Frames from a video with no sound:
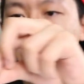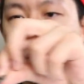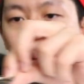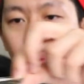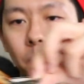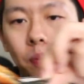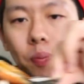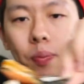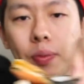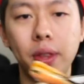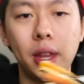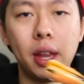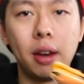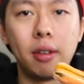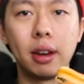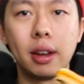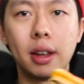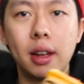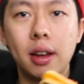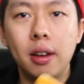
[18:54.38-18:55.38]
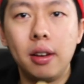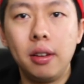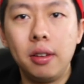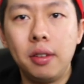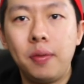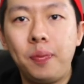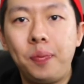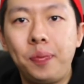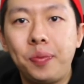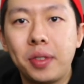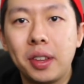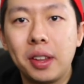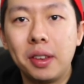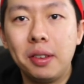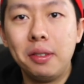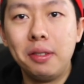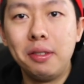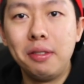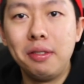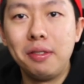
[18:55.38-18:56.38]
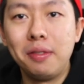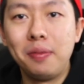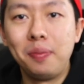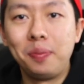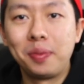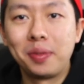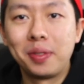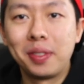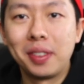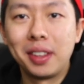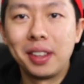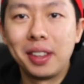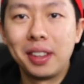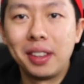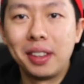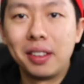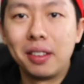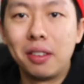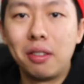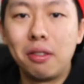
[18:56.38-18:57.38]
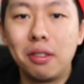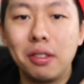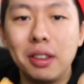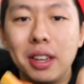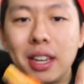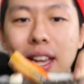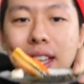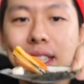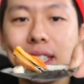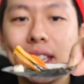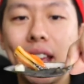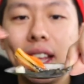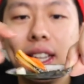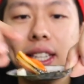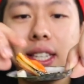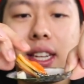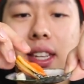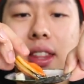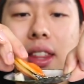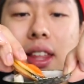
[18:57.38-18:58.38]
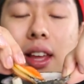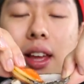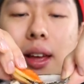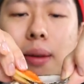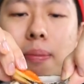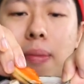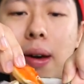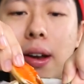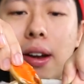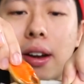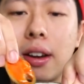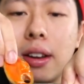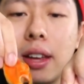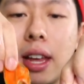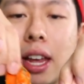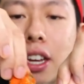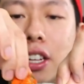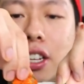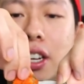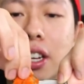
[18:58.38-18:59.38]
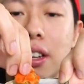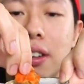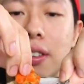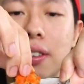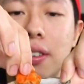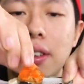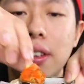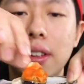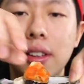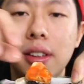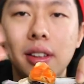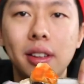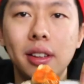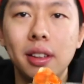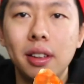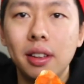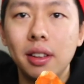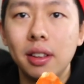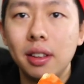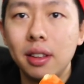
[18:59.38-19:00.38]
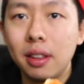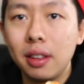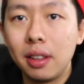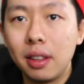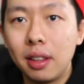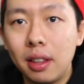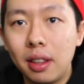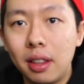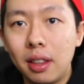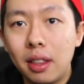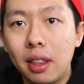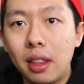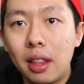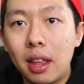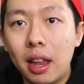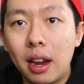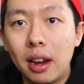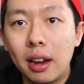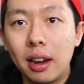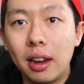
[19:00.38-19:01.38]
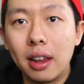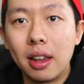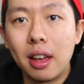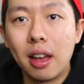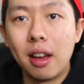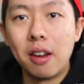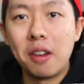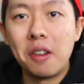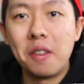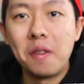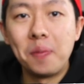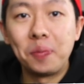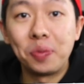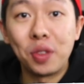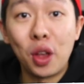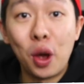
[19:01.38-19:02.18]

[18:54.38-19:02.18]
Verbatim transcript: Oop, there we go. Ooh. Oh, you guys can't see the butter Cajun. There you go.